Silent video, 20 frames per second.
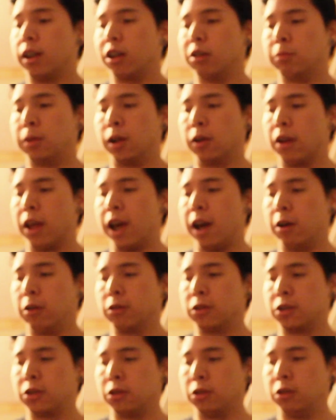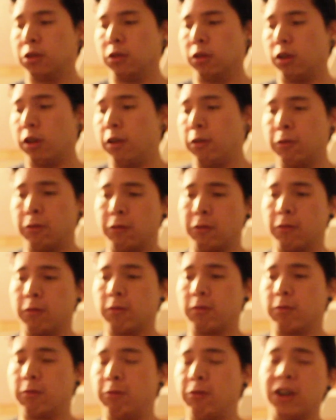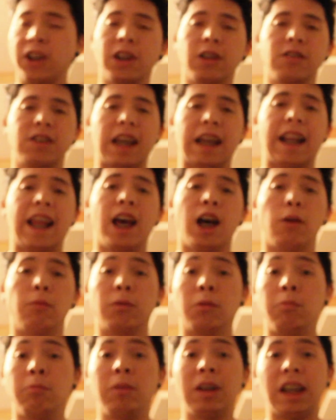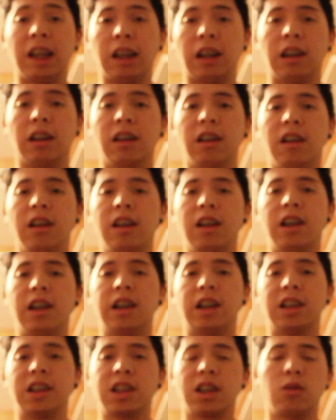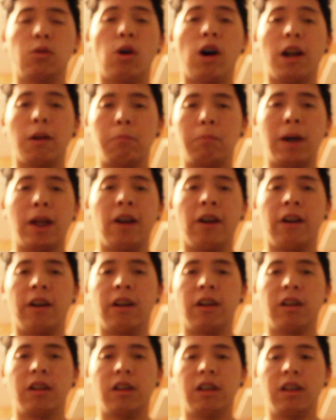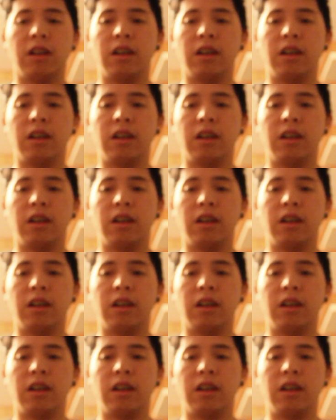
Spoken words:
about how to of videos that helped me squat better